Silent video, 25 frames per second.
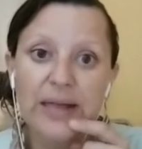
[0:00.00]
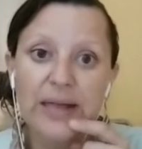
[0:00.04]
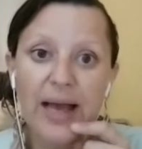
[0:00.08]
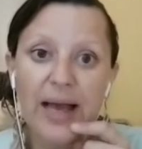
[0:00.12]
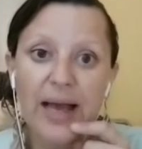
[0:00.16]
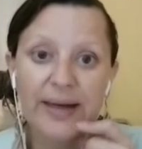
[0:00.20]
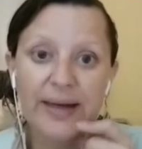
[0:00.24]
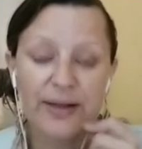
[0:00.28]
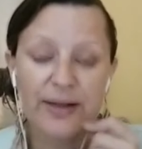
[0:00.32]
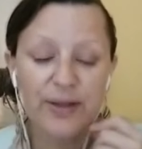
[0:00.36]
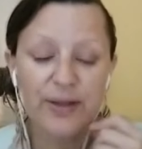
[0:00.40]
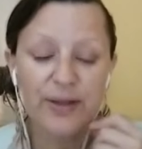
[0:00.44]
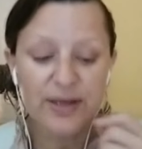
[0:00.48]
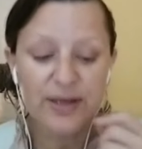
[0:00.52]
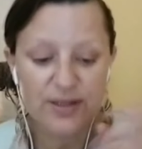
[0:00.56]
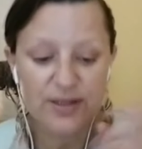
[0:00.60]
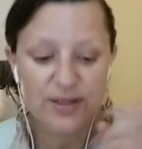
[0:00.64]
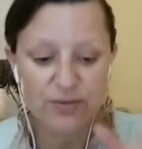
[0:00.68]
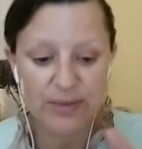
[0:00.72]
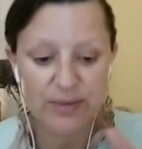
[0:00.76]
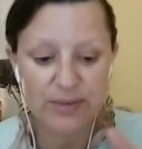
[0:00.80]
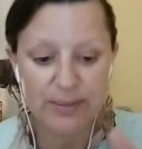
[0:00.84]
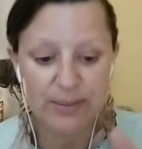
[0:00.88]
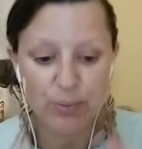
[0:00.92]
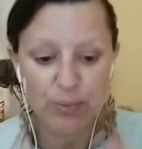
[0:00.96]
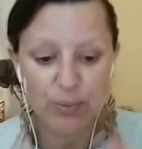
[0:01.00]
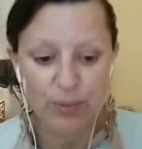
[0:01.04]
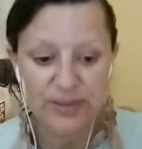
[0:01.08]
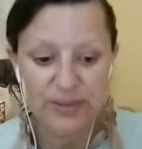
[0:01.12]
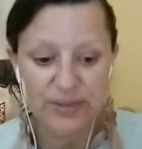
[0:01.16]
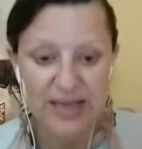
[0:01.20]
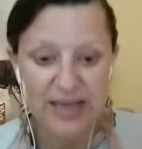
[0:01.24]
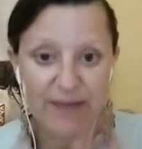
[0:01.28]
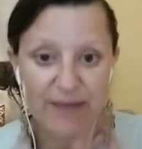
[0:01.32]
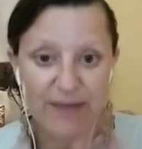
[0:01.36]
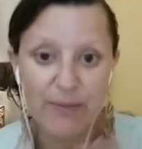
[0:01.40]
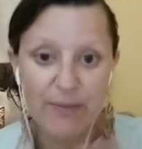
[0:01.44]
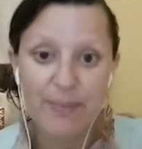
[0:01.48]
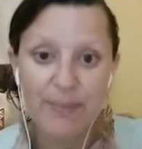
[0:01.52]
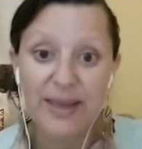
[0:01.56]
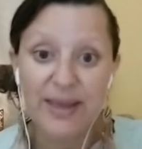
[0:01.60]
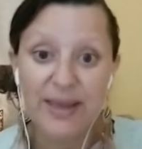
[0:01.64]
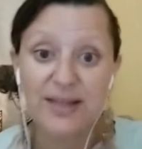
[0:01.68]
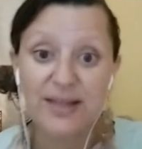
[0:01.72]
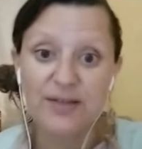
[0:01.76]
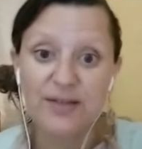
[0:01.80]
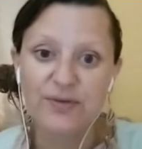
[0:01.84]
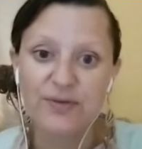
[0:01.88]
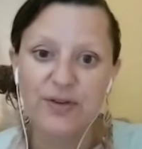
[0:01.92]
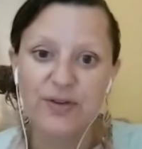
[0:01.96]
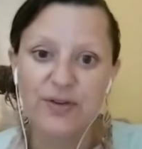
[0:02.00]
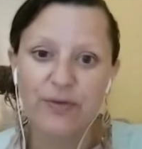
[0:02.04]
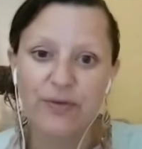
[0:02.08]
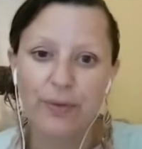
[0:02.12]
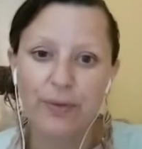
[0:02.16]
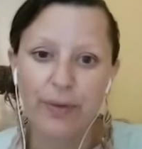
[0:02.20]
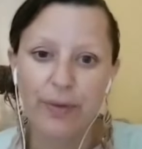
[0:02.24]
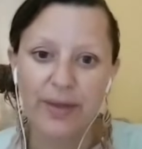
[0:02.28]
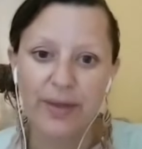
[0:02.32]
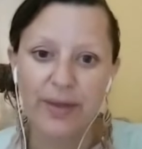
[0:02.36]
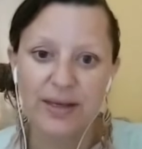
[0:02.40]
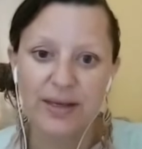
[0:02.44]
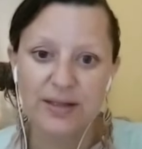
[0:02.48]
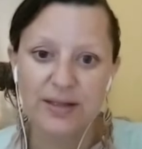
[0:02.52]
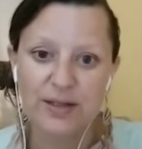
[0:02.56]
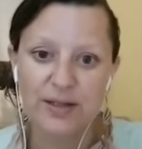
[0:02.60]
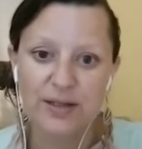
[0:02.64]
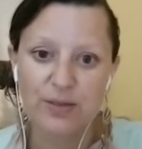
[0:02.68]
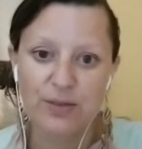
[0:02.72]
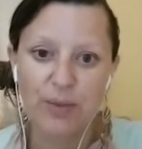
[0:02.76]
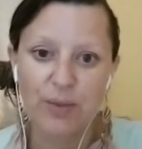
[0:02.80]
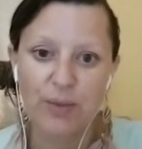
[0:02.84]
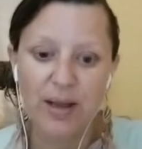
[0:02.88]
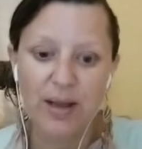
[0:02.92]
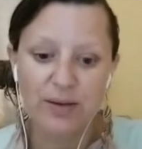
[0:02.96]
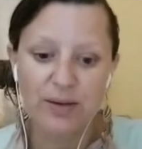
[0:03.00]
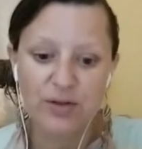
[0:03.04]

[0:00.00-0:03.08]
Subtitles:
And I think it's really important to have a mix of different things as well.